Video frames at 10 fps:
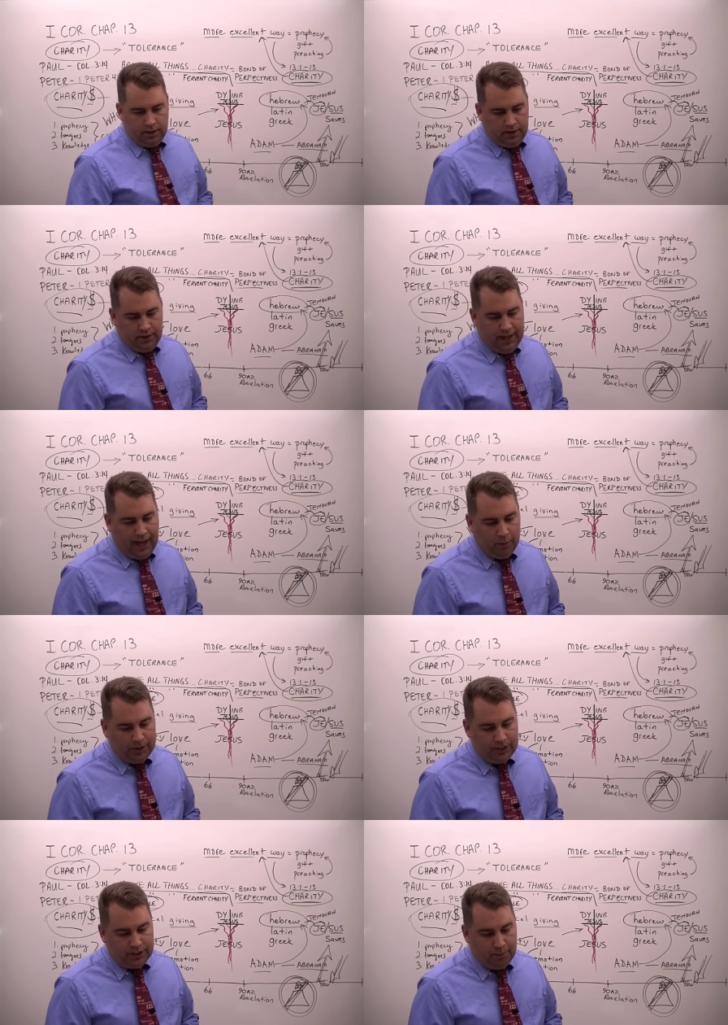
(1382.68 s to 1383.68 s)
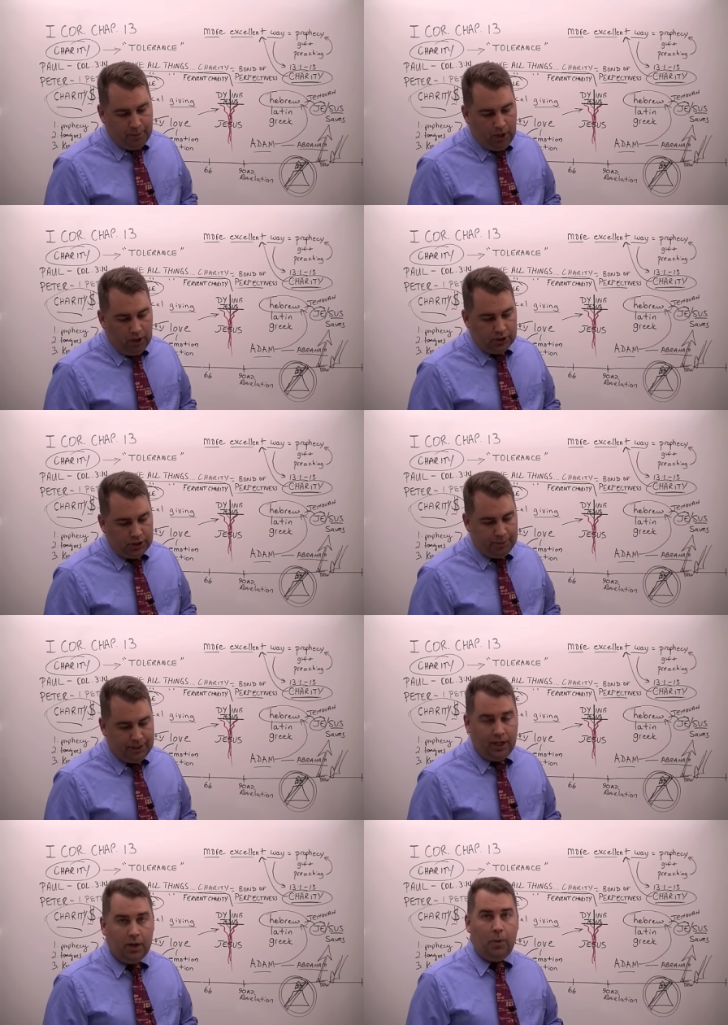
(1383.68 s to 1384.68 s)
then that which is in part shall
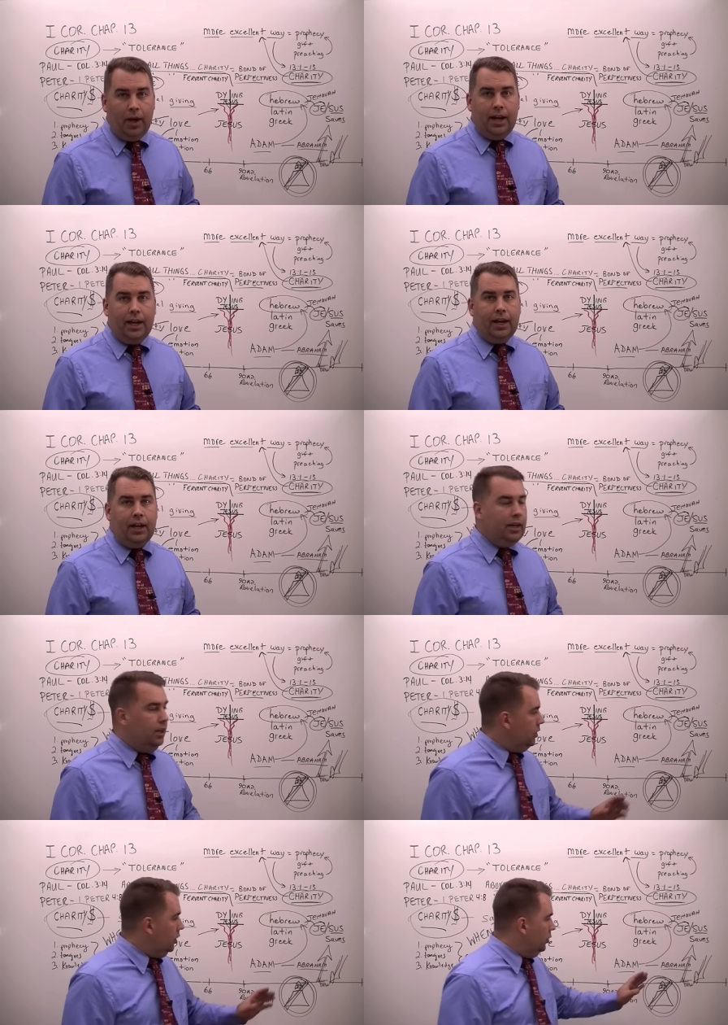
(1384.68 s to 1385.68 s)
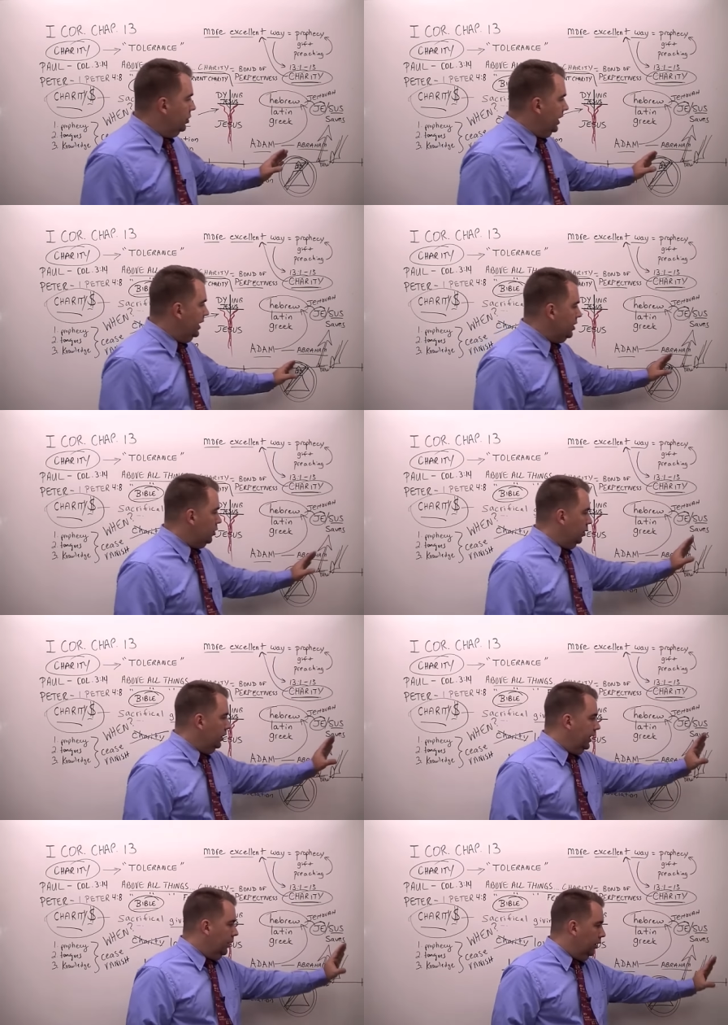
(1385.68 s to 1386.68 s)
be done away. So Jesus
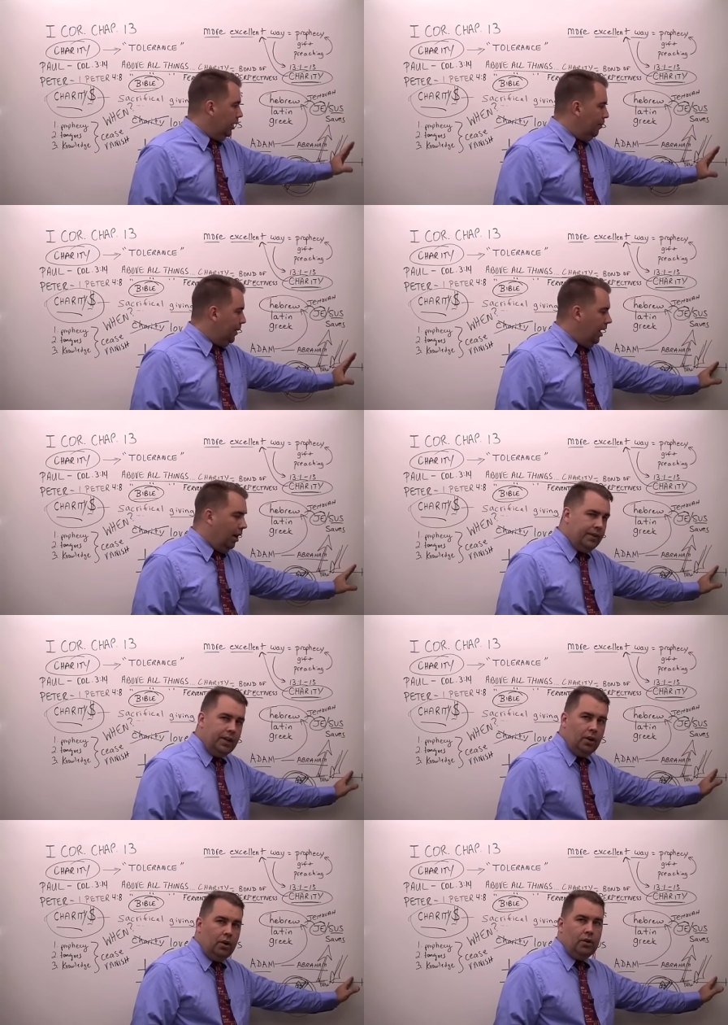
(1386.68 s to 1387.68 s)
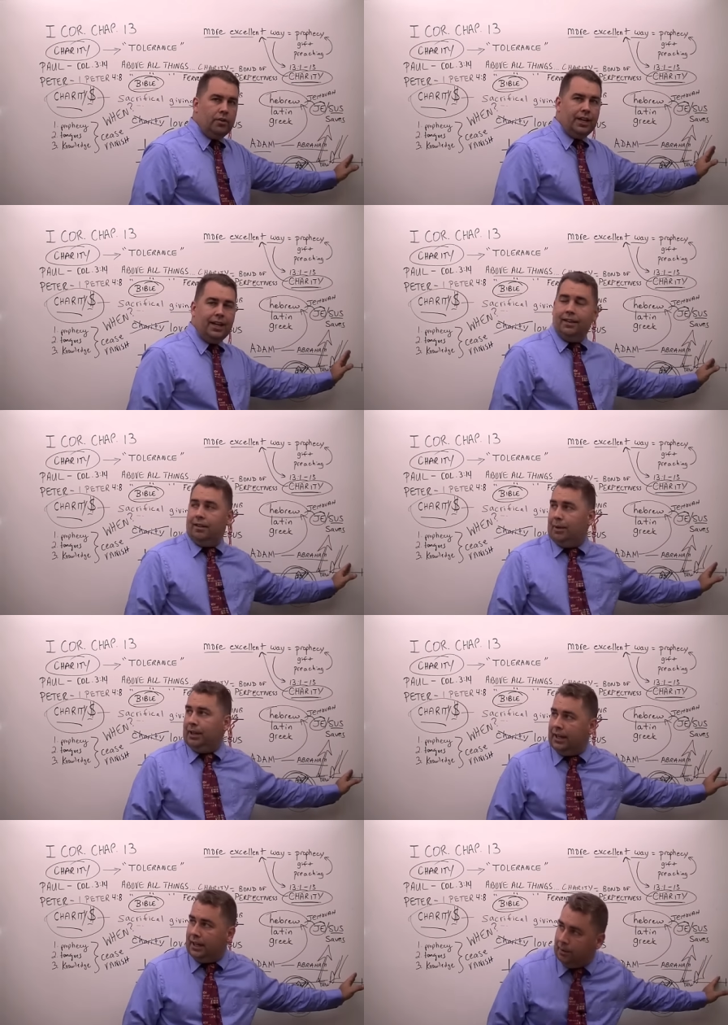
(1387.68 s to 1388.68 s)
will literally be on the earth in the
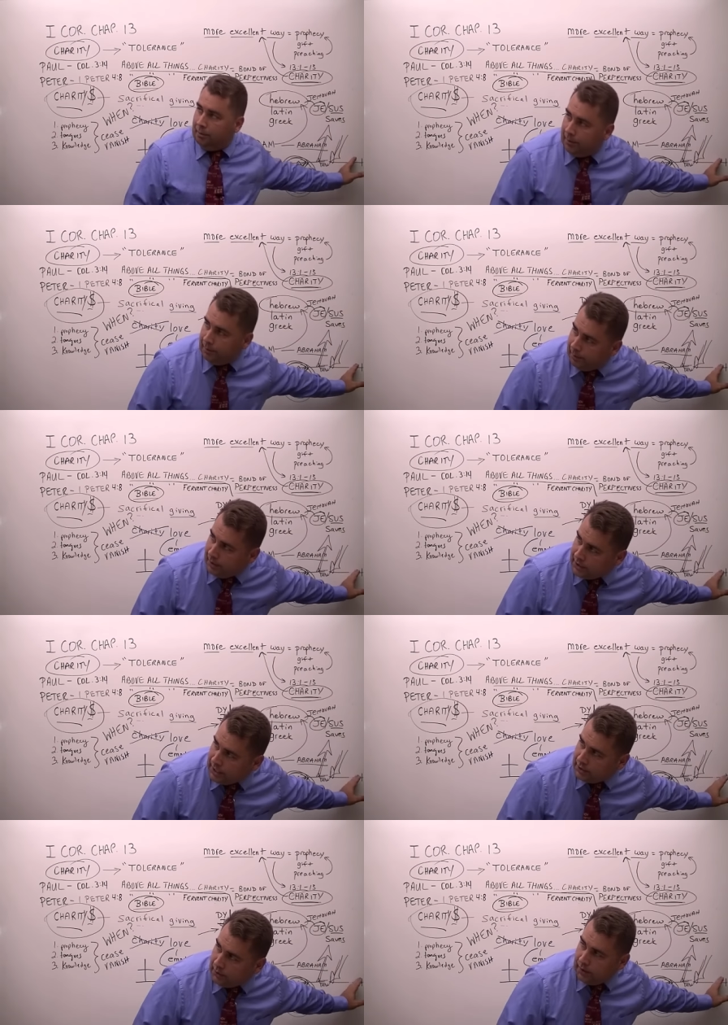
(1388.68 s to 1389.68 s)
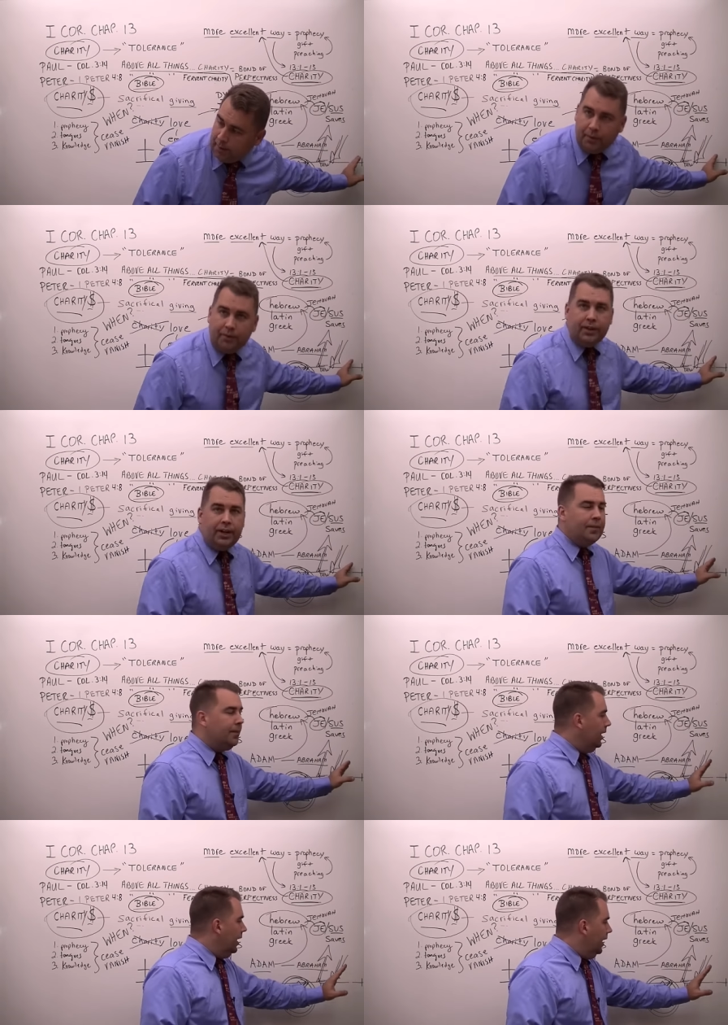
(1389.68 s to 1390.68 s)
millennium. Is that showing up over there? Yeah.
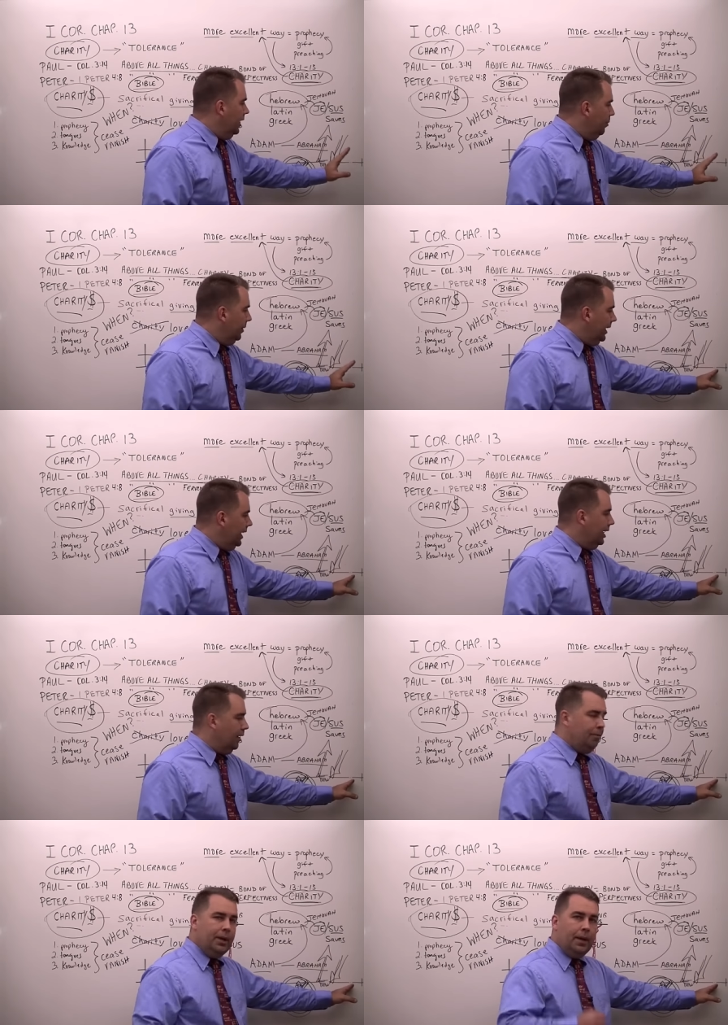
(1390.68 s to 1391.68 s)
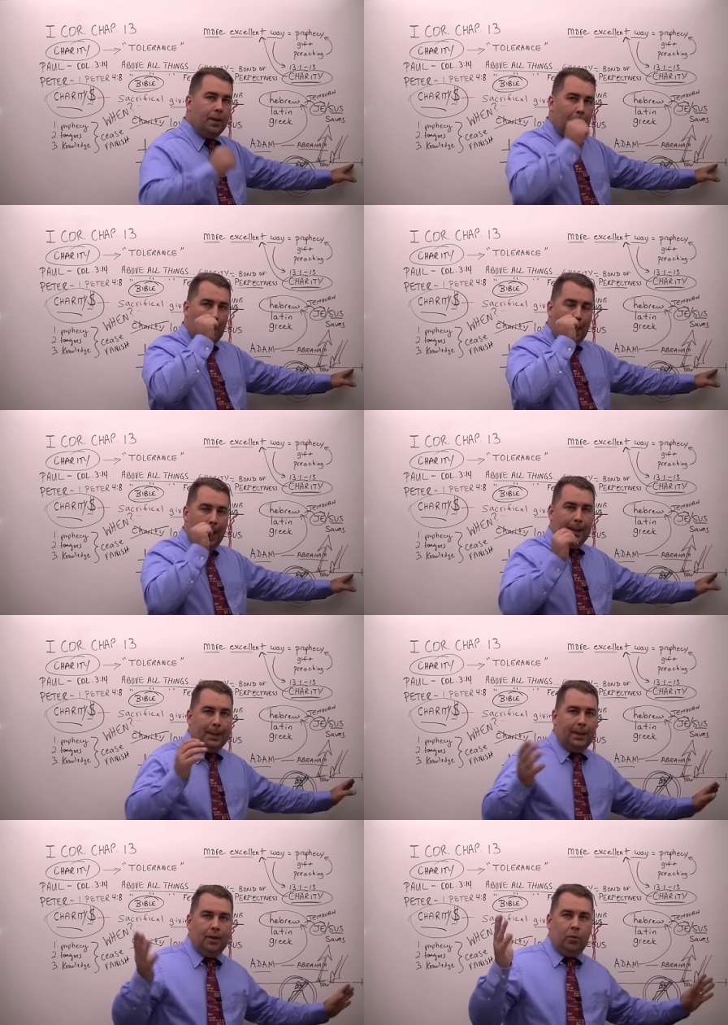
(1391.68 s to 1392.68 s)
In the millennium. And